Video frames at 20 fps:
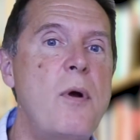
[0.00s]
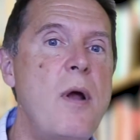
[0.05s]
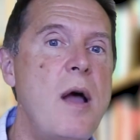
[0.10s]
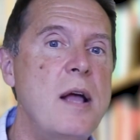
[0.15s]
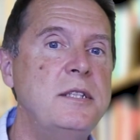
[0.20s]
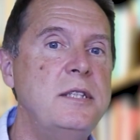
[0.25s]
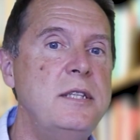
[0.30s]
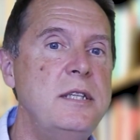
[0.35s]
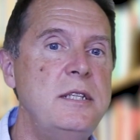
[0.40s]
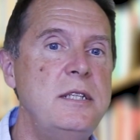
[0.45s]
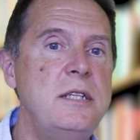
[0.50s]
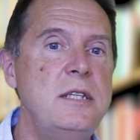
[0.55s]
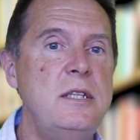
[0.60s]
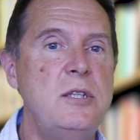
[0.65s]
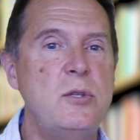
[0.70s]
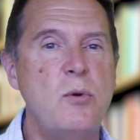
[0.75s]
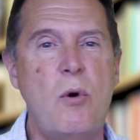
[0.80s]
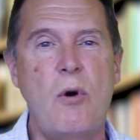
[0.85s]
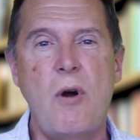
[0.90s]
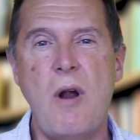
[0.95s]

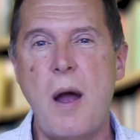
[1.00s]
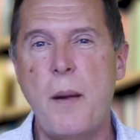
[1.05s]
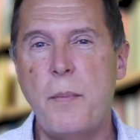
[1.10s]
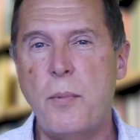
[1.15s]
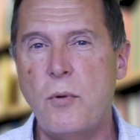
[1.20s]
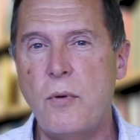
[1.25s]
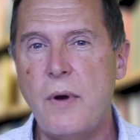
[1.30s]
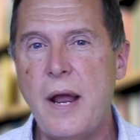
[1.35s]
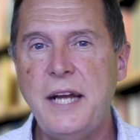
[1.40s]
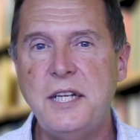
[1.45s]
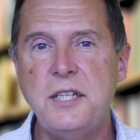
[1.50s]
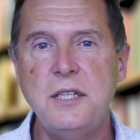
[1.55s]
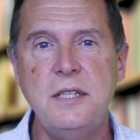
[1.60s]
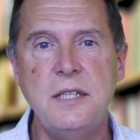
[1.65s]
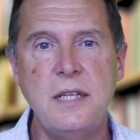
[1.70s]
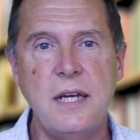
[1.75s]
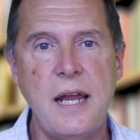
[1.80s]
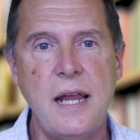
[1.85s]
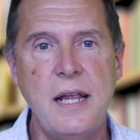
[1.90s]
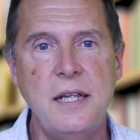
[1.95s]
processes or
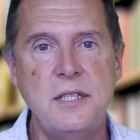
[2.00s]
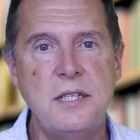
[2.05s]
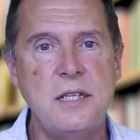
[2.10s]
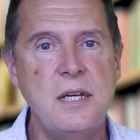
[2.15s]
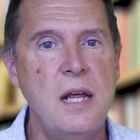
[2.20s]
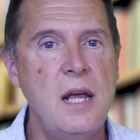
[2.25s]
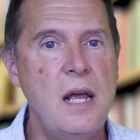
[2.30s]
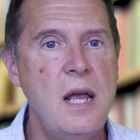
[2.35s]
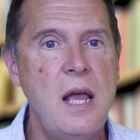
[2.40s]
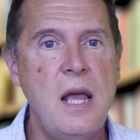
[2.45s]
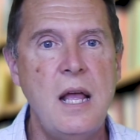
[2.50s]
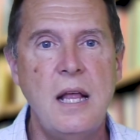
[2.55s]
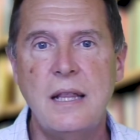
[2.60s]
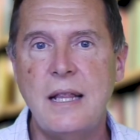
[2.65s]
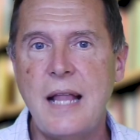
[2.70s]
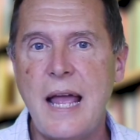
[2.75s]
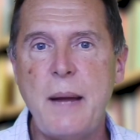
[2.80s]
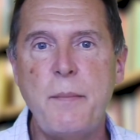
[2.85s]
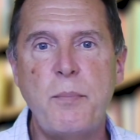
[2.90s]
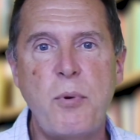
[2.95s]
operations against
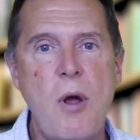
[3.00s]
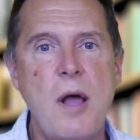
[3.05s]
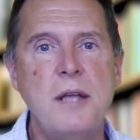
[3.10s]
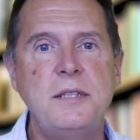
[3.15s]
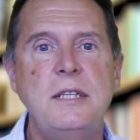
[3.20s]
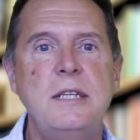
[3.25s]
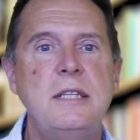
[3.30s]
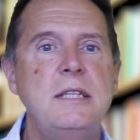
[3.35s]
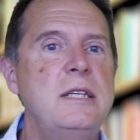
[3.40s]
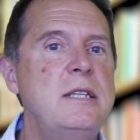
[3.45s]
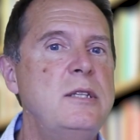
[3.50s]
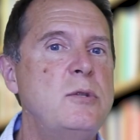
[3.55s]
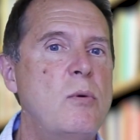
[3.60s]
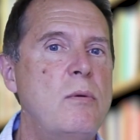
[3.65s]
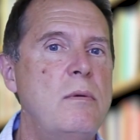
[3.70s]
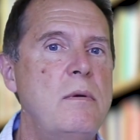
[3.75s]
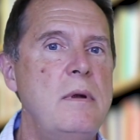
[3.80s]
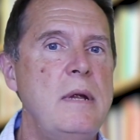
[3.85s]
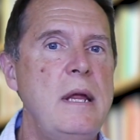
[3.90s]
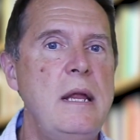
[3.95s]
like processes
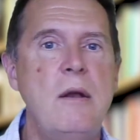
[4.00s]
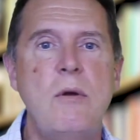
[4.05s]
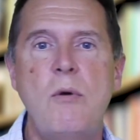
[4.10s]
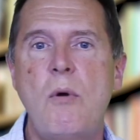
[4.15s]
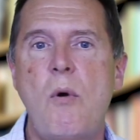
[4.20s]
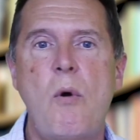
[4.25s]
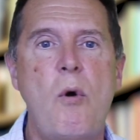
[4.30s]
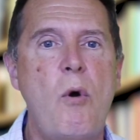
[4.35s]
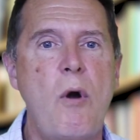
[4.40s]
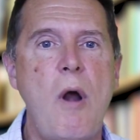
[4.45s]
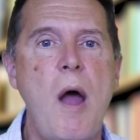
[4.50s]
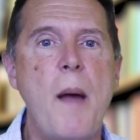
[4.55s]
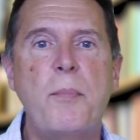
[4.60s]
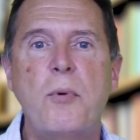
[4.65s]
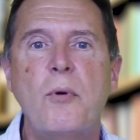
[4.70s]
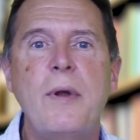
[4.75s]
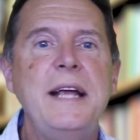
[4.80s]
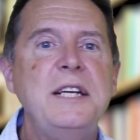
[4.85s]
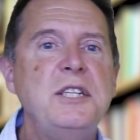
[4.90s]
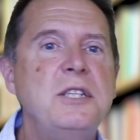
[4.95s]
or
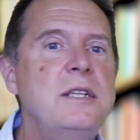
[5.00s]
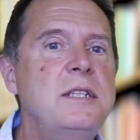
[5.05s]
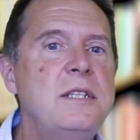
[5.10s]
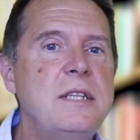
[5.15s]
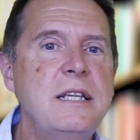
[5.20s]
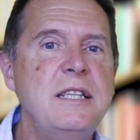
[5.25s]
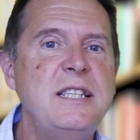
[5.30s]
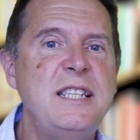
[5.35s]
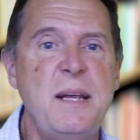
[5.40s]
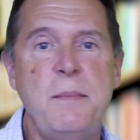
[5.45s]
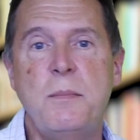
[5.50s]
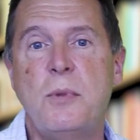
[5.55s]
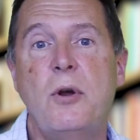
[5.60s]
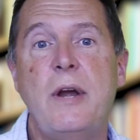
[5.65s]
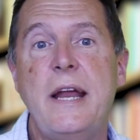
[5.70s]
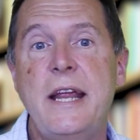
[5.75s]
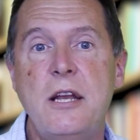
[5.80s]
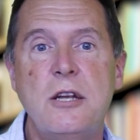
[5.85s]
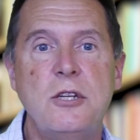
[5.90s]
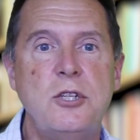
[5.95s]
operations in
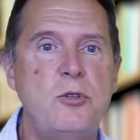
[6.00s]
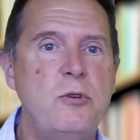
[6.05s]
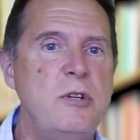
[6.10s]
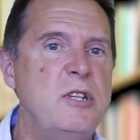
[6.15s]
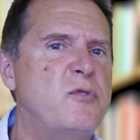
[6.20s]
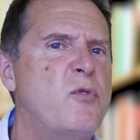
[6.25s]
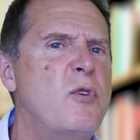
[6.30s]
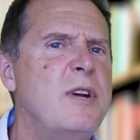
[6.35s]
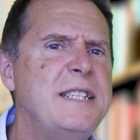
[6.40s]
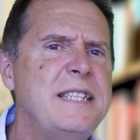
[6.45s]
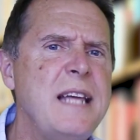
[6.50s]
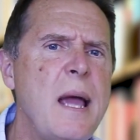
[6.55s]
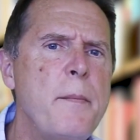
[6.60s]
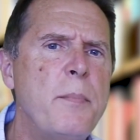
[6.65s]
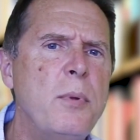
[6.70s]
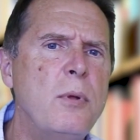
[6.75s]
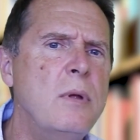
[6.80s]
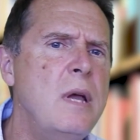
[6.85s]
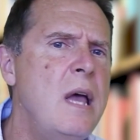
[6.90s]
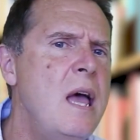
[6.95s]
similar industries. For
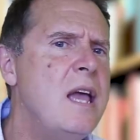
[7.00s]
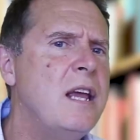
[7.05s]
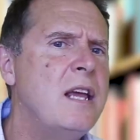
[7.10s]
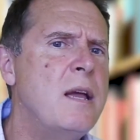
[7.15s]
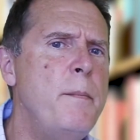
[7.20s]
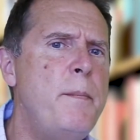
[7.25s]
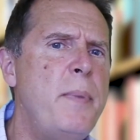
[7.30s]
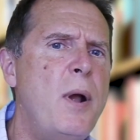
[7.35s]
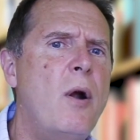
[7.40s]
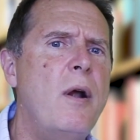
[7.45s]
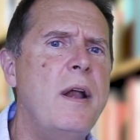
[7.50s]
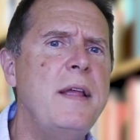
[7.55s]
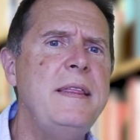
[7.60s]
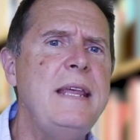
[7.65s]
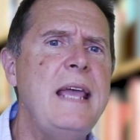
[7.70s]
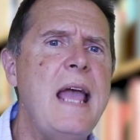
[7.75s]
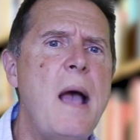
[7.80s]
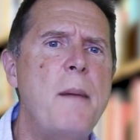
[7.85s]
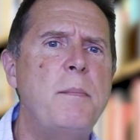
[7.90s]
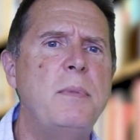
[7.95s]
example, comparing
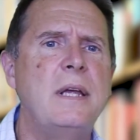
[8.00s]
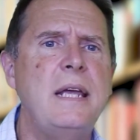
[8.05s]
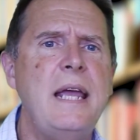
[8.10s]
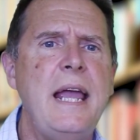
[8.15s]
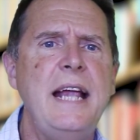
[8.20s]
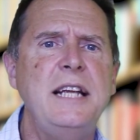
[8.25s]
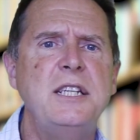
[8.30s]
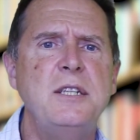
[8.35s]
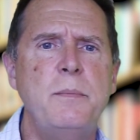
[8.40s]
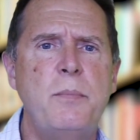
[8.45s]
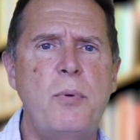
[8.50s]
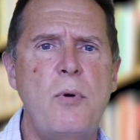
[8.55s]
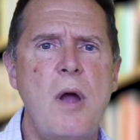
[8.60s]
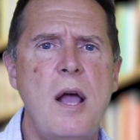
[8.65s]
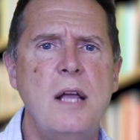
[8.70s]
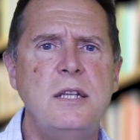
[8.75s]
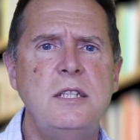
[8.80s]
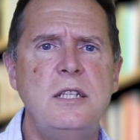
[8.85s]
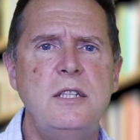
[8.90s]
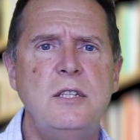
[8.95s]
the application
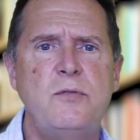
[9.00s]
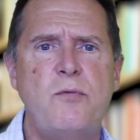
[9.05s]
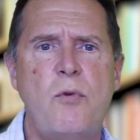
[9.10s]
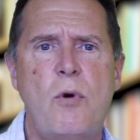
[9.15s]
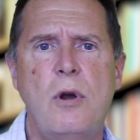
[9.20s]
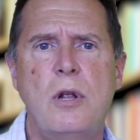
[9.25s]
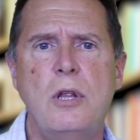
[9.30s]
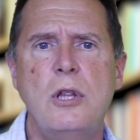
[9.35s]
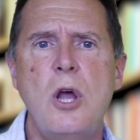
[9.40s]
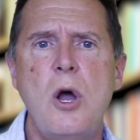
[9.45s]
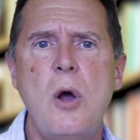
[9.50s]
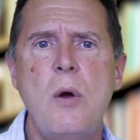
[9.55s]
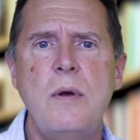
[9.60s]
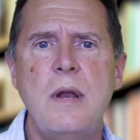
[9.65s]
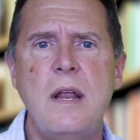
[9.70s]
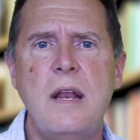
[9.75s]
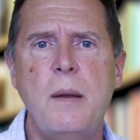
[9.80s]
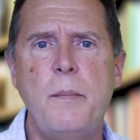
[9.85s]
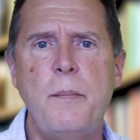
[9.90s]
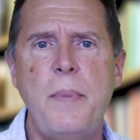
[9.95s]
process for a
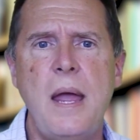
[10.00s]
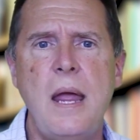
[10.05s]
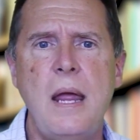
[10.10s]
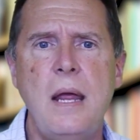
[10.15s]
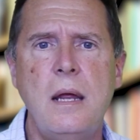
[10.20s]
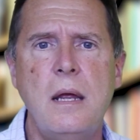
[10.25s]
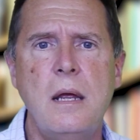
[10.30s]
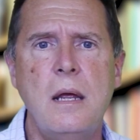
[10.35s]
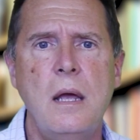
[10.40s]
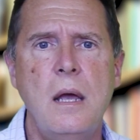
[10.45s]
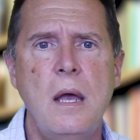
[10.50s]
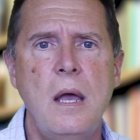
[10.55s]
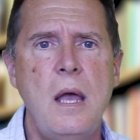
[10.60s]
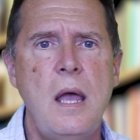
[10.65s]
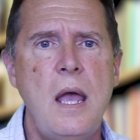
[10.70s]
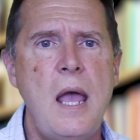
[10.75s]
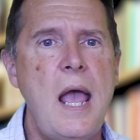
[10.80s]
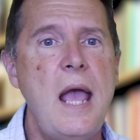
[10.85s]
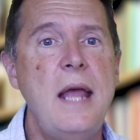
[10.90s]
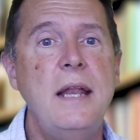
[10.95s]
loan at a bank
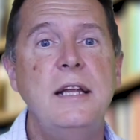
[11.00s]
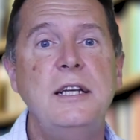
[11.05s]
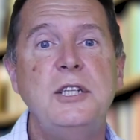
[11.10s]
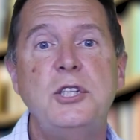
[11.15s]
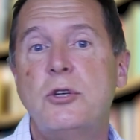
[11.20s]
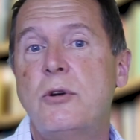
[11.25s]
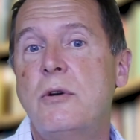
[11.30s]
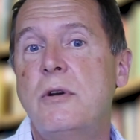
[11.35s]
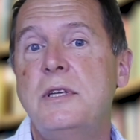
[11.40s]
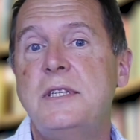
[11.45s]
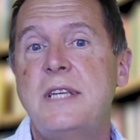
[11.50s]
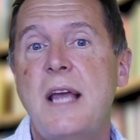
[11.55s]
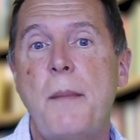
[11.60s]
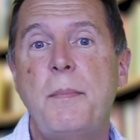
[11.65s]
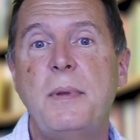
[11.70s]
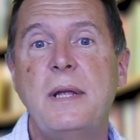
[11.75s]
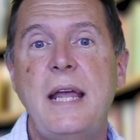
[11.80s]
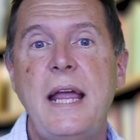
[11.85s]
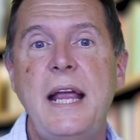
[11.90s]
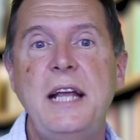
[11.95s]
and insurance
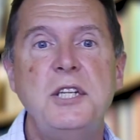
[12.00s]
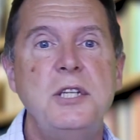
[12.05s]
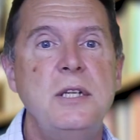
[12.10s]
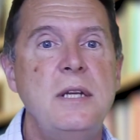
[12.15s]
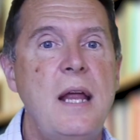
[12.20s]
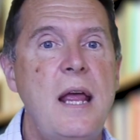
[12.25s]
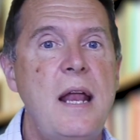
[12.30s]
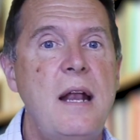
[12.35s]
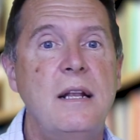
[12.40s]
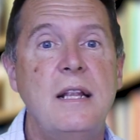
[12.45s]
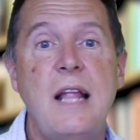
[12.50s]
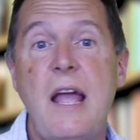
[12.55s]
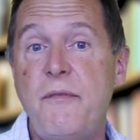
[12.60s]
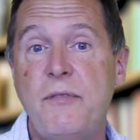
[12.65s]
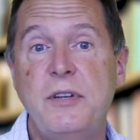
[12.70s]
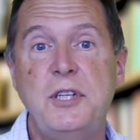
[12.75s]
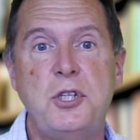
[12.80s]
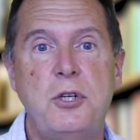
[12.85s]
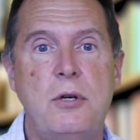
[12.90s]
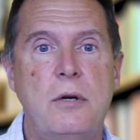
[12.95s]
application at a
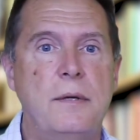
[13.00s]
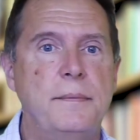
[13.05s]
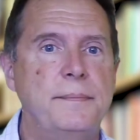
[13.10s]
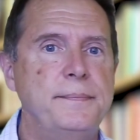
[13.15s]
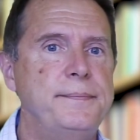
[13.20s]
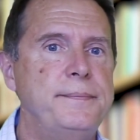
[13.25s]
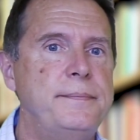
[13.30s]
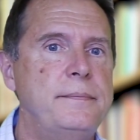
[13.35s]
life insurer.